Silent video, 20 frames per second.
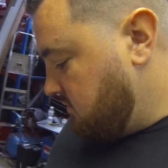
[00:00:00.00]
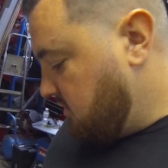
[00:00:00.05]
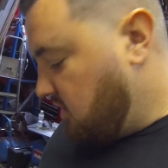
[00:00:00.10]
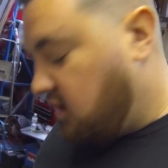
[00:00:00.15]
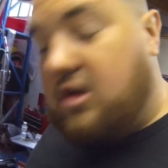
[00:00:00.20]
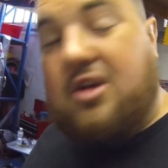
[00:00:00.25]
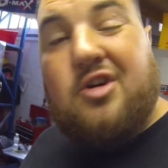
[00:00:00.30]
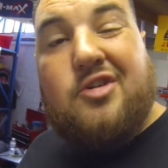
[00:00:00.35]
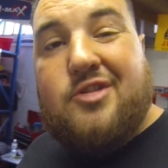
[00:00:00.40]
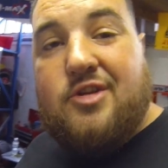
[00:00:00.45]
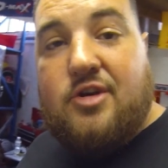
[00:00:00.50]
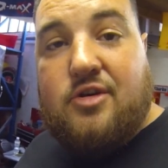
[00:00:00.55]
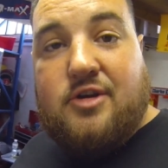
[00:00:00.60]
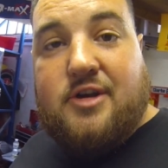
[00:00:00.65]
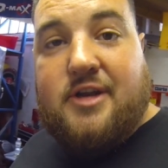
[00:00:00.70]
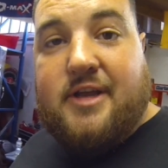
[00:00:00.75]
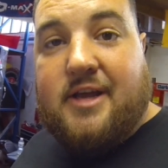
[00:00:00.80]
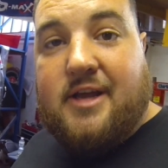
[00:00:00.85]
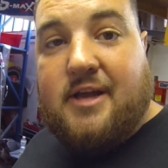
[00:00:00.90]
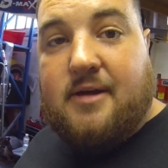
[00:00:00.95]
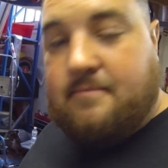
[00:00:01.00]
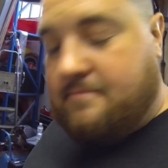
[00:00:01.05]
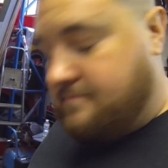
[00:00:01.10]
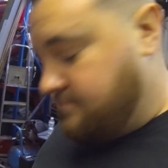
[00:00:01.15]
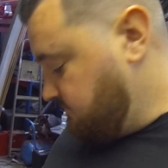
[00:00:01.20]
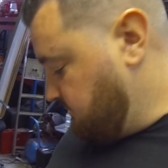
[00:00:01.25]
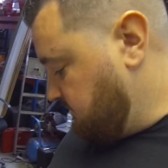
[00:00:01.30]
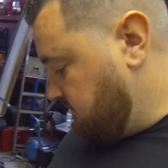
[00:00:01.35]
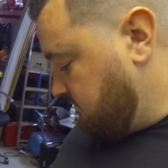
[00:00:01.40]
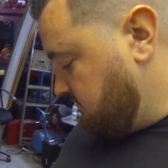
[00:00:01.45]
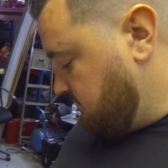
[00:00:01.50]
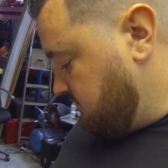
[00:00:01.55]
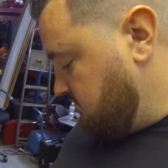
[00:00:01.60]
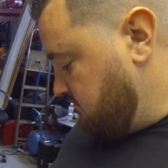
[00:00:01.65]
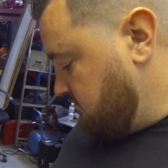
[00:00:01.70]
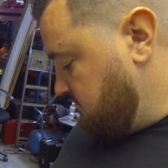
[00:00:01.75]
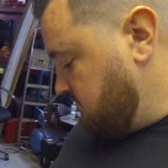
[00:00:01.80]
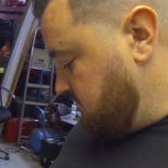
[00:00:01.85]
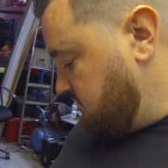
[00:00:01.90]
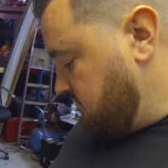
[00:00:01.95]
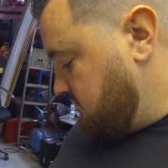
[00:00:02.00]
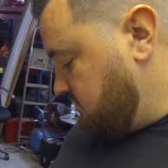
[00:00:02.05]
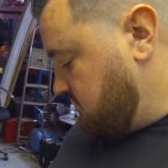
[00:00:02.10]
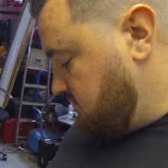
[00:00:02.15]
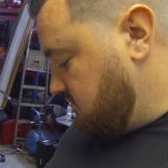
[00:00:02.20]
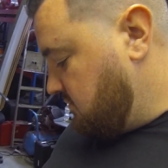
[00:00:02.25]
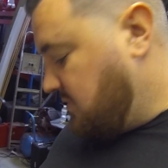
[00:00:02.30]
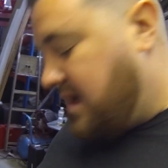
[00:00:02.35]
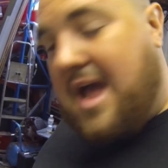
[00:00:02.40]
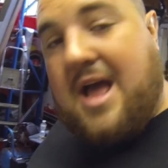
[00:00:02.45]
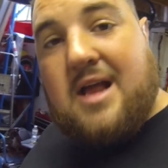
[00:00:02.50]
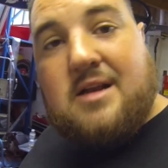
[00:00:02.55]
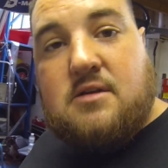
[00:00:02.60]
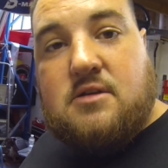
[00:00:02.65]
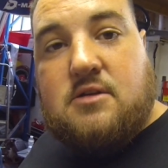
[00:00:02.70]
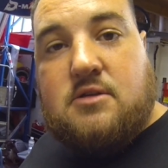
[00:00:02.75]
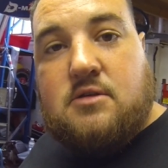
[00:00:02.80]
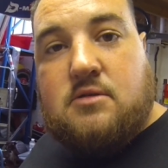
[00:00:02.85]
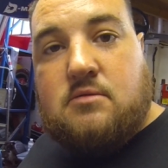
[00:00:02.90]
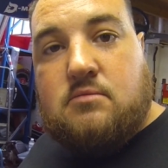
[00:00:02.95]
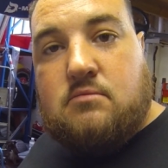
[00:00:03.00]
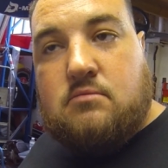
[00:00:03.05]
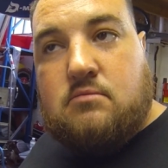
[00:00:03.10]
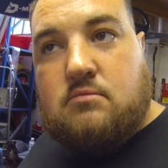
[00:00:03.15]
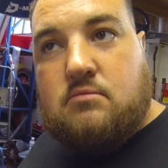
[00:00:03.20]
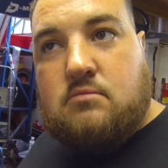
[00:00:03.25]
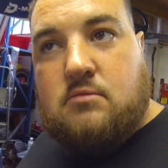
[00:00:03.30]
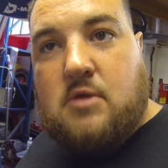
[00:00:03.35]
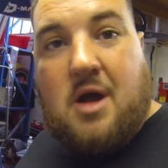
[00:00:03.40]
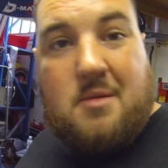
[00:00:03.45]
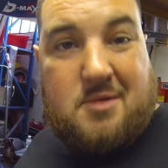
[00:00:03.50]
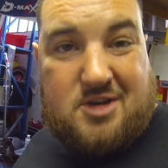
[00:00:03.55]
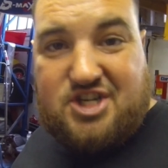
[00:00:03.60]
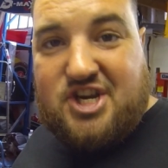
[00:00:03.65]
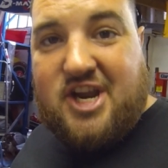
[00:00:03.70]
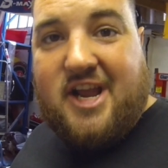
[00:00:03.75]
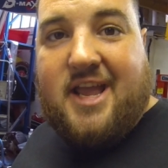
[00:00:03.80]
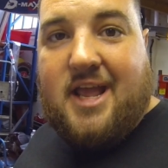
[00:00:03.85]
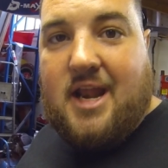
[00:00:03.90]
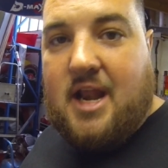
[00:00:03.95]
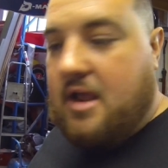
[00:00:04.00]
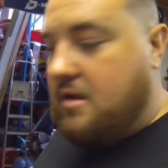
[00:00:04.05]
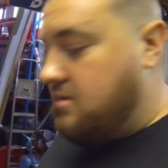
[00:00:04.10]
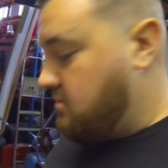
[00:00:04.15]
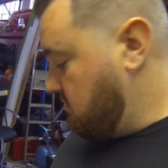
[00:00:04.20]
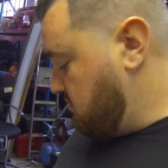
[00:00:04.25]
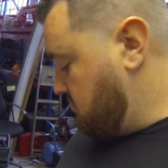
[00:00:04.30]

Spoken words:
I like the idea. And I'm going to check it out.